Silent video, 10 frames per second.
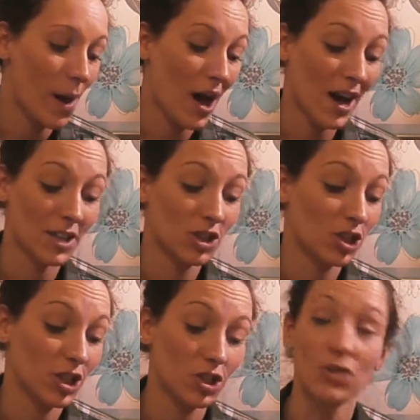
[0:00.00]
And
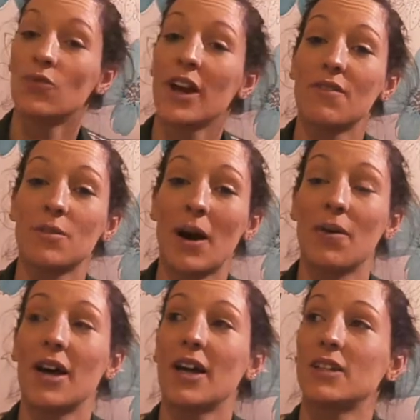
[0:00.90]
she just raved about
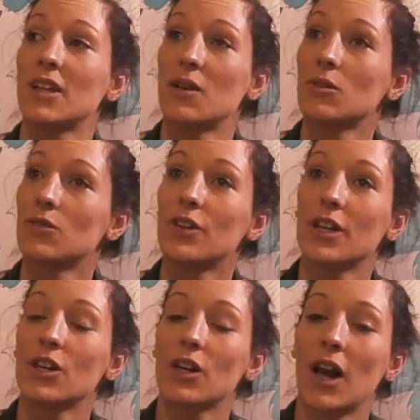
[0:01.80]
it and said it was a really
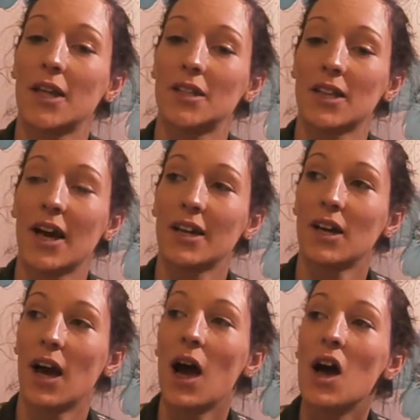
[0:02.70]
good cleanser.
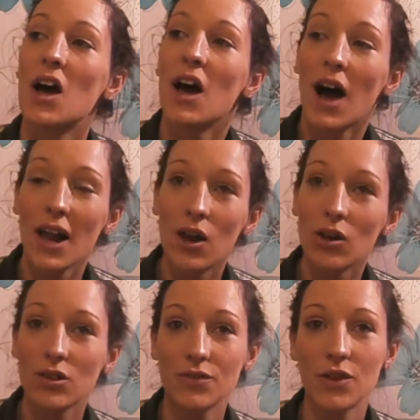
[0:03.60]
I
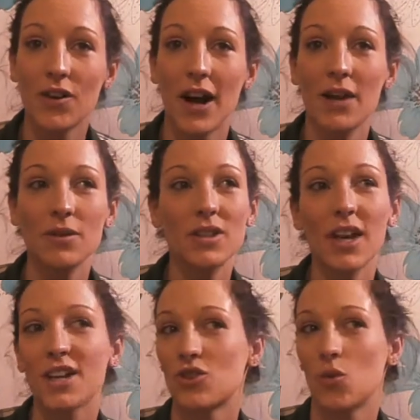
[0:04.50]
looked for it, and it was
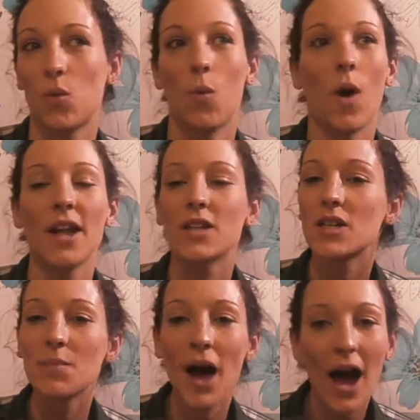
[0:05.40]
like
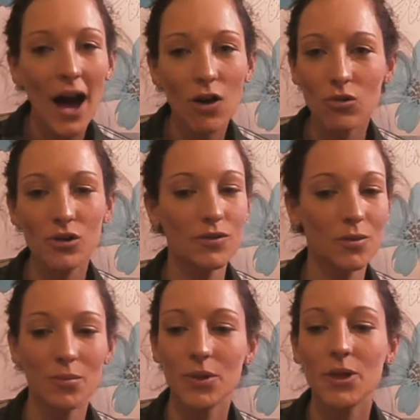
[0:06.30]
£20
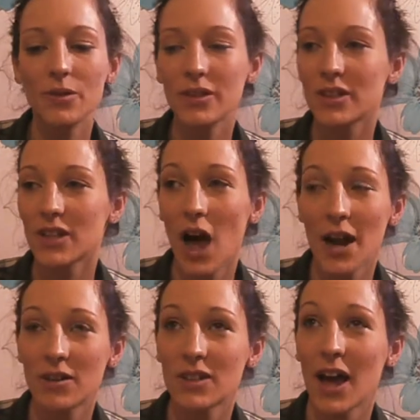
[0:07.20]
from Boots. And
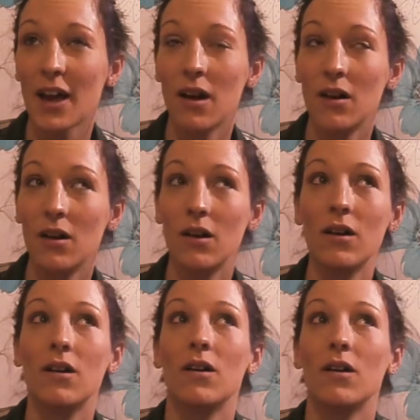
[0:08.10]
I was like,
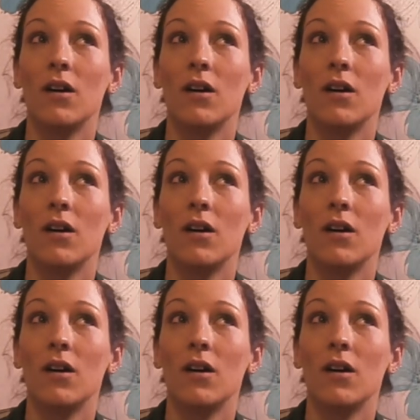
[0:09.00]
oh,